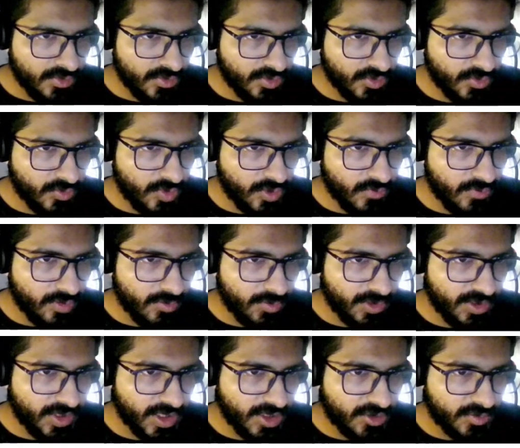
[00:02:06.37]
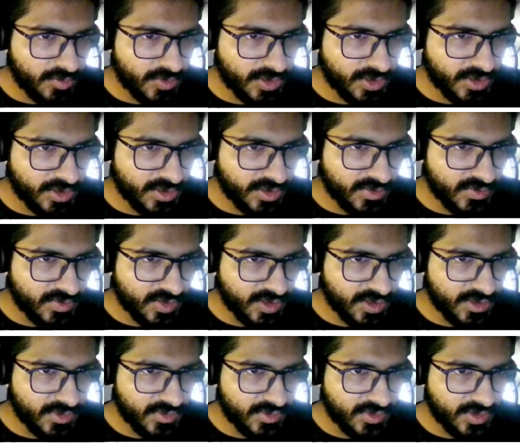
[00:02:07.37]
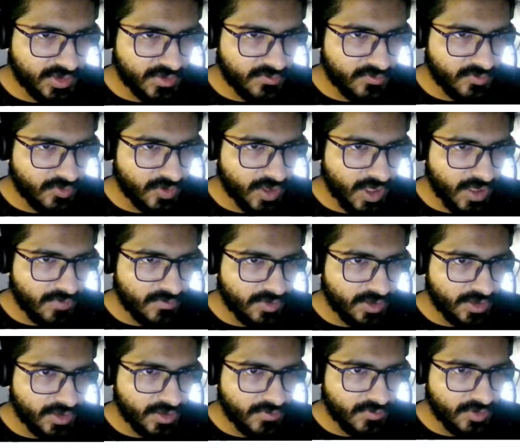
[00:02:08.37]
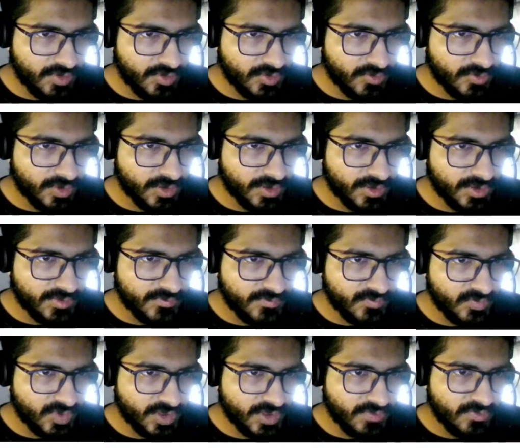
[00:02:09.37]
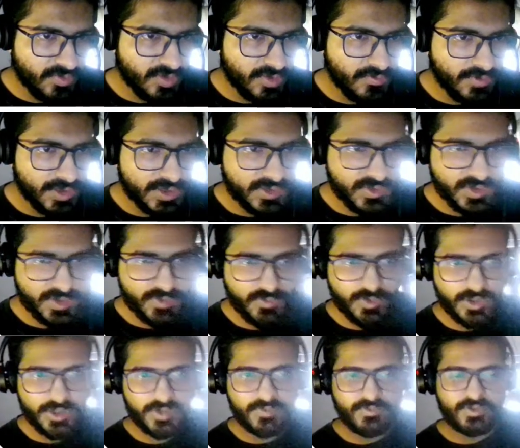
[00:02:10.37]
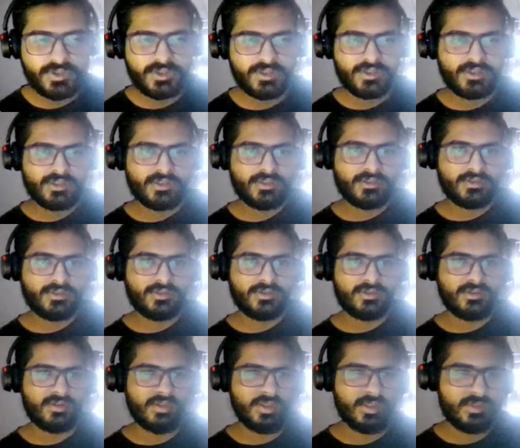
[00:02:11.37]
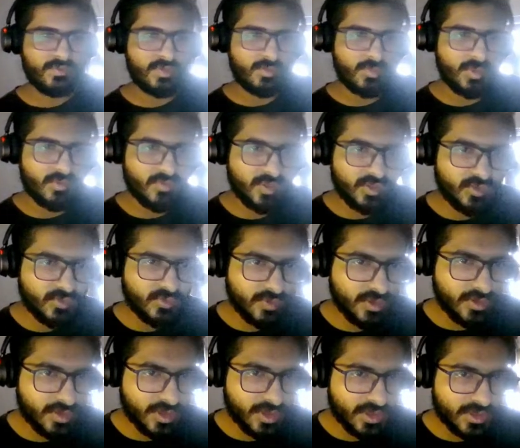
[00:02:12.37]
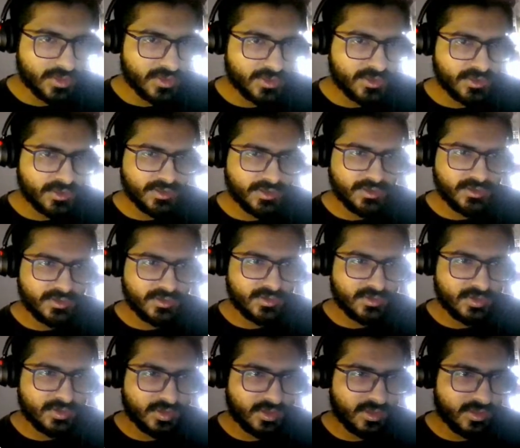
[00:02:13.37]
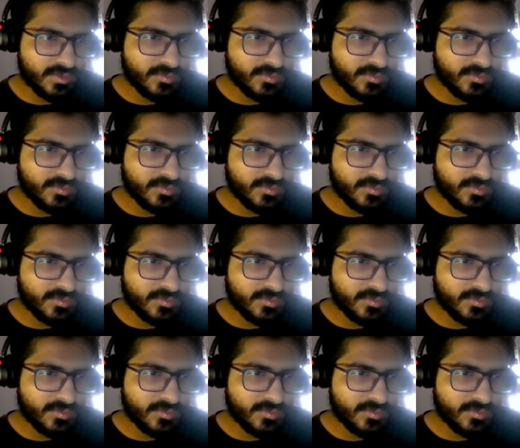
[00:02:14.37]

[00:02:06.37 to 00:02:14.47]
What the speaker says: So what will be the output in this case if you have an array 1 to 1? Then if you reverse it, what will it will be 1 to 1, right? Again.